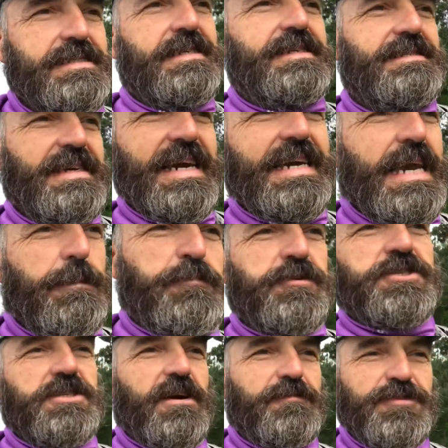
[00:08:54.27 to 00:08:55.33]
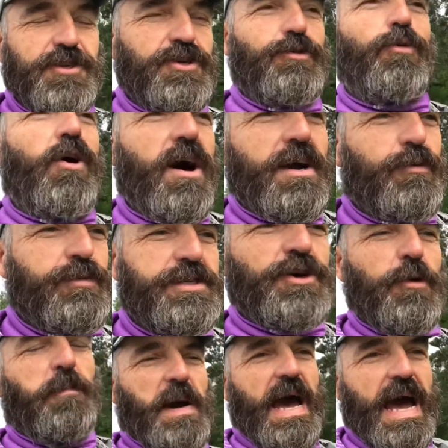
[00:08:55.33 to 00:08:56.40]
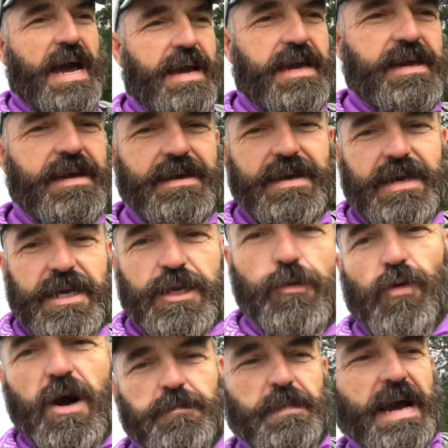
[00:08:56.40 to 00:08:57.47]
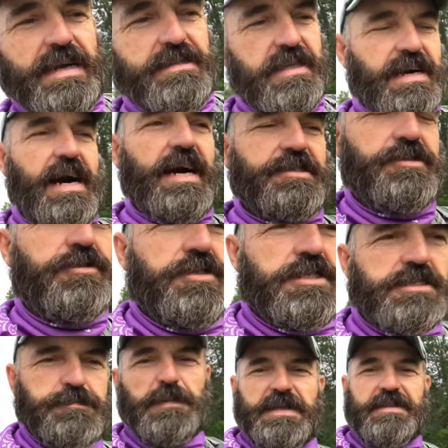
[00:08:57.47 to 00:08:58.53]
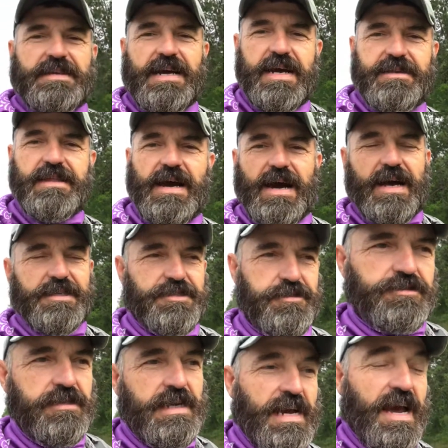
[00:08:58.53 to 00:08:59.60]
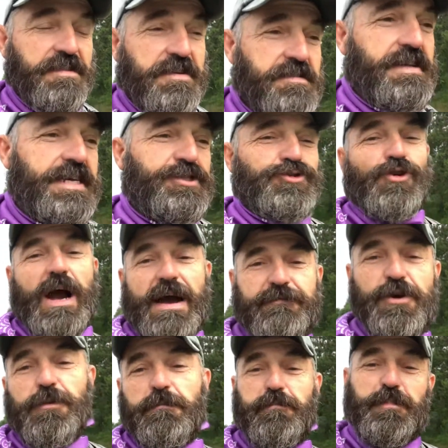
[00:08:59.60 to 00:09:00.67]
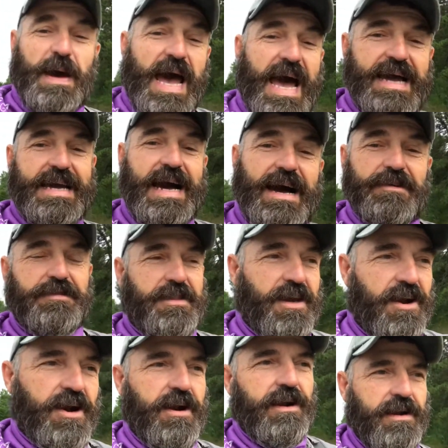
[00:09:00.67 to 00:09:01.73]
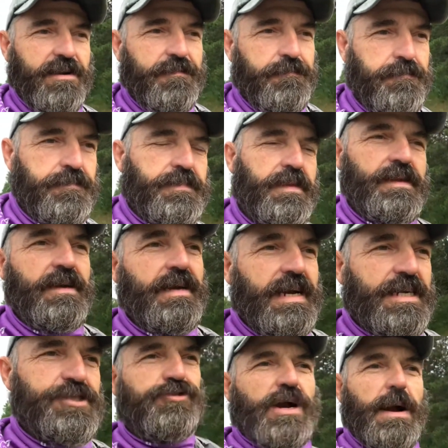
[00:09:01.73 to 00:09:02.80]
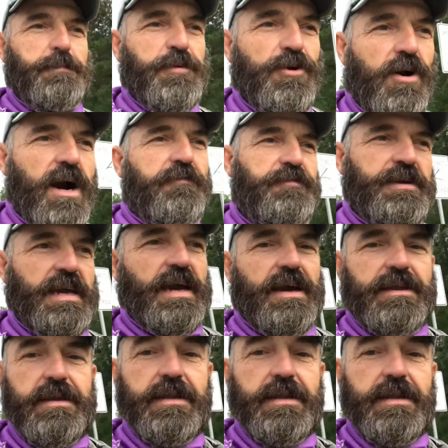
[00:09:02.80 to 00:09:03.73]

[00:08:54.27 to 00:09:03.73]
They keep your stuff, so you're walking with no pack. You walk back to the hostel, you spend the night in the hostel, and then they drive you back out there and drop you off again.